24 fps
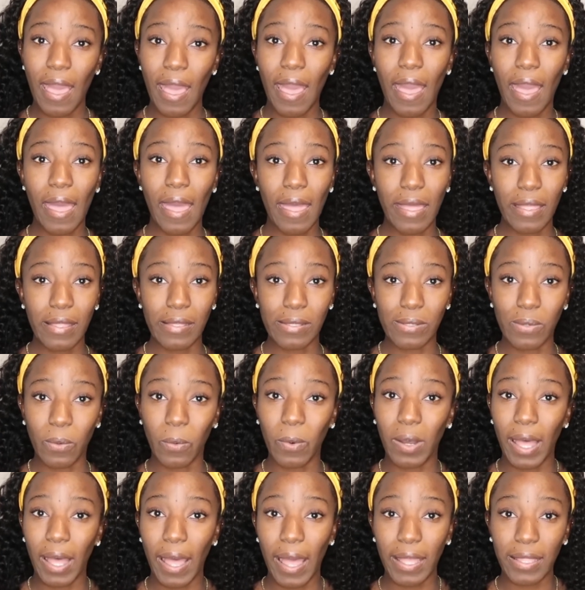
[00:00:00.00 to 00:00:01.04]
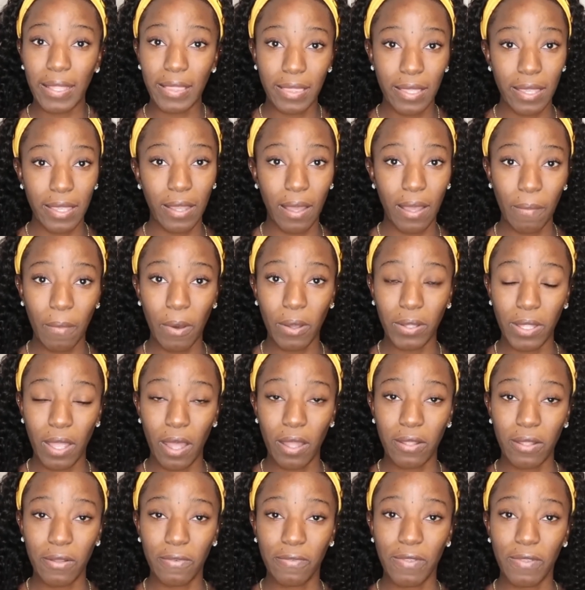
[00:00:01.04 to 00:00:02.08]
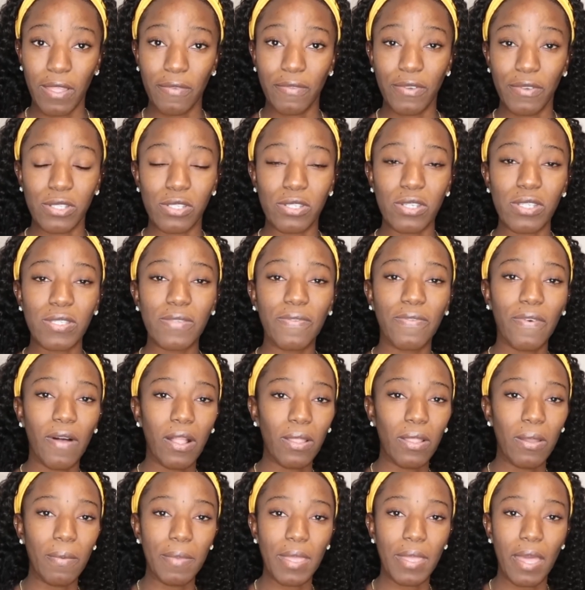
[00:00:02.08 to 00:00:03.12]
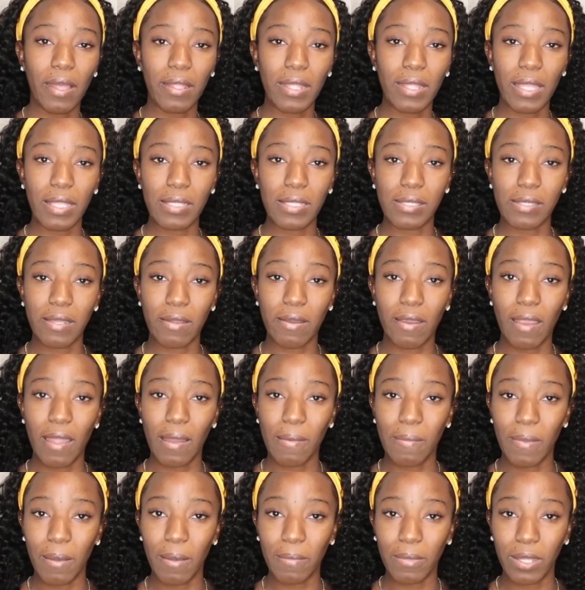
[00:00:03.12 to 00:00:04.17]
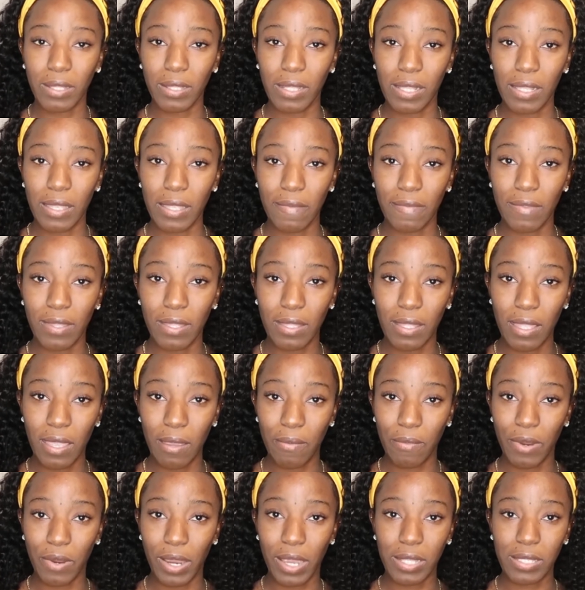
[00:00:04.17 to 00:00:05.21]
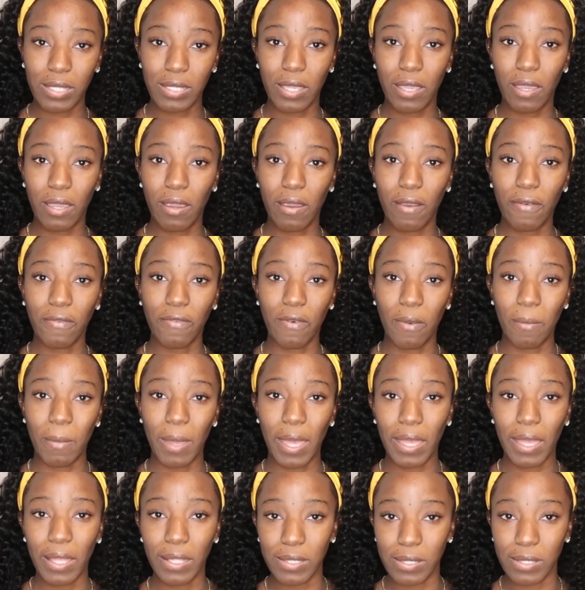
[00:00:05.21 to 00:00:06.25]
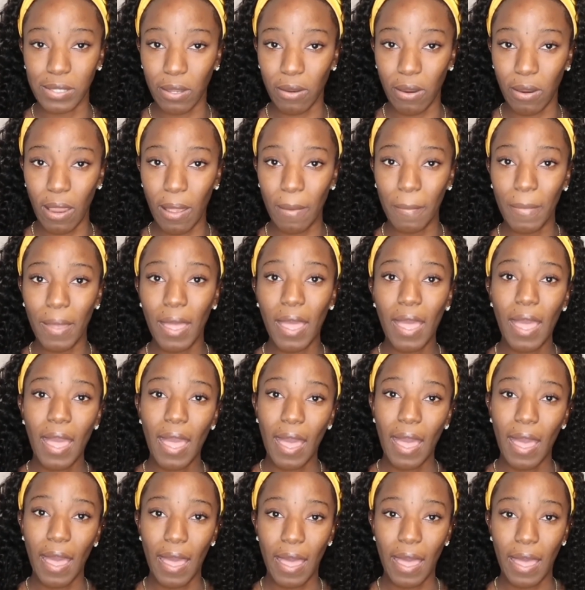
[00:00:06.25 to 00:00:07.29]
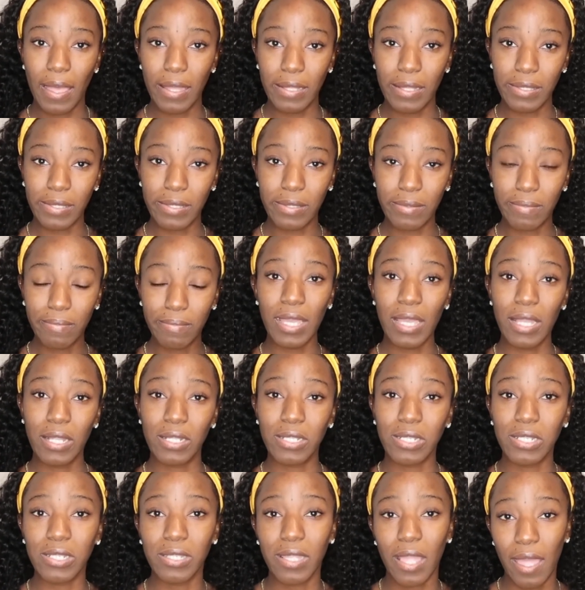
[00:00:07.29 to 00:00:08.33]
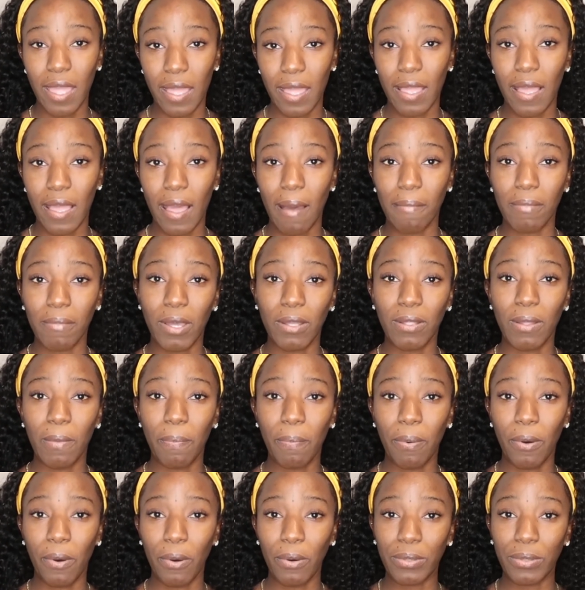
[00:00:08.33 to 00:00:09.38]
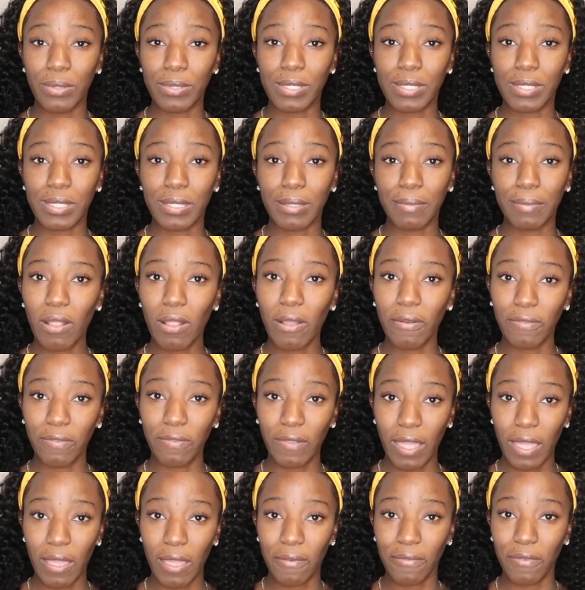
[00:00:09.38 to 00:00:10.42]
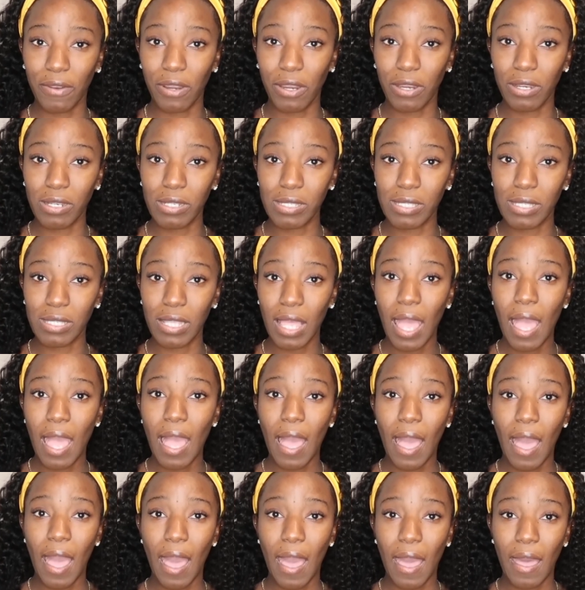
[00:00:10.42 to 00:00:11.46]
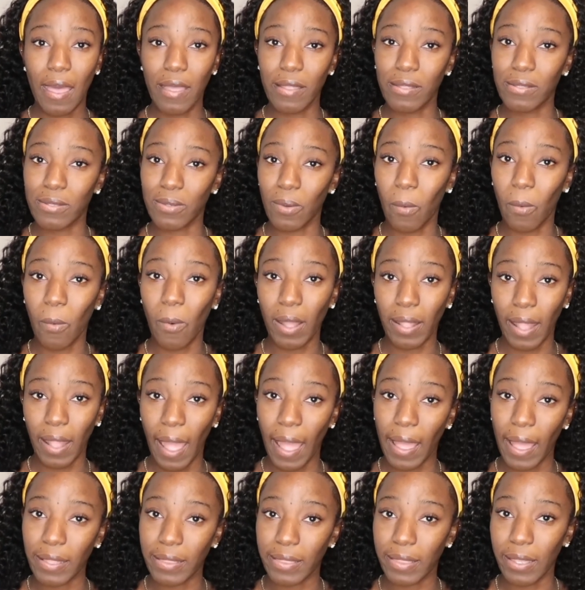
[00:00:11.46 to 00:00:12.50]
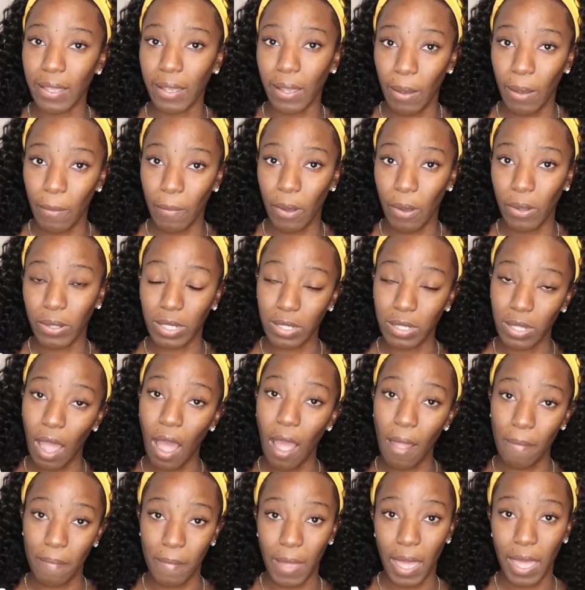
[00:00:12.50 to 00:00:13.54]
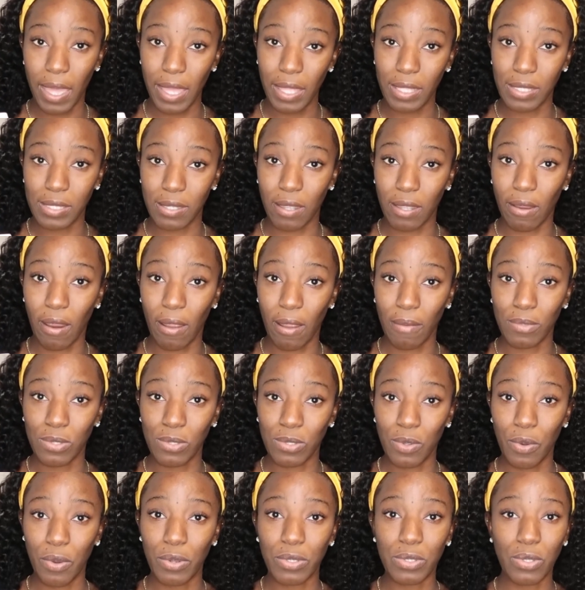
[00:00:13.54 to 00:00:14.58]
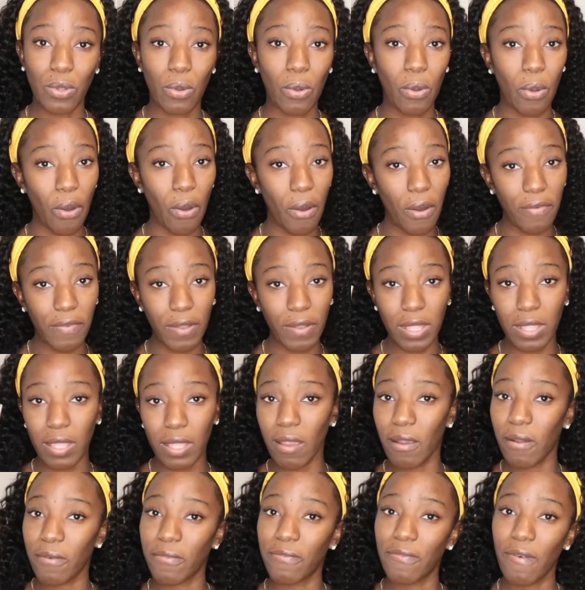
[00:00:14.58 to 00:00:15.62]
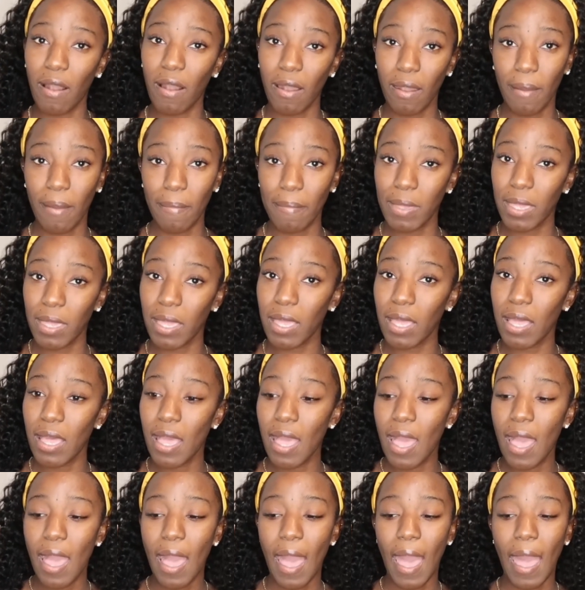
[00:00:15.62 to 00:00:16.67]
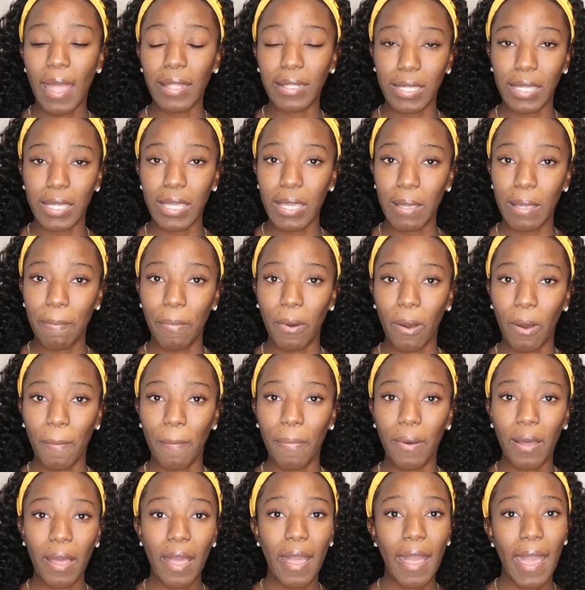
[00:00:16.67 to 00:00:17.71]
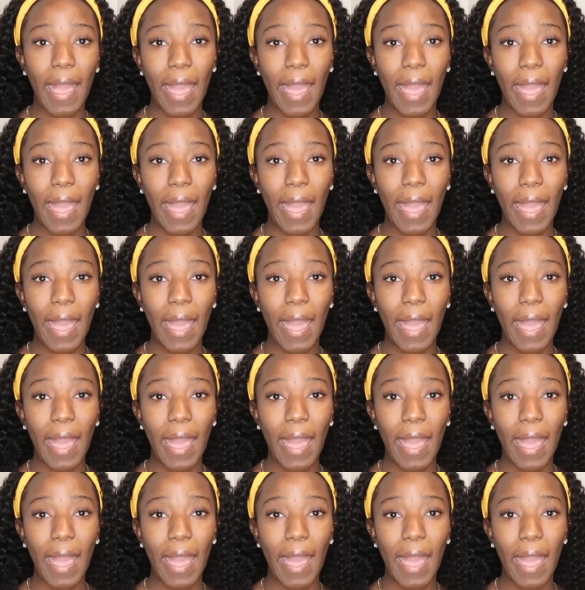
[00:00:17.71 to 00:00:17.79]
and what I think about the other flavors, just follow me on Instagram. I'm gonna leave the name right here for my Instagram, and each day I'm gonna post the flavors and what I think about it on my Instagram story. So go over there, follow me and keep up.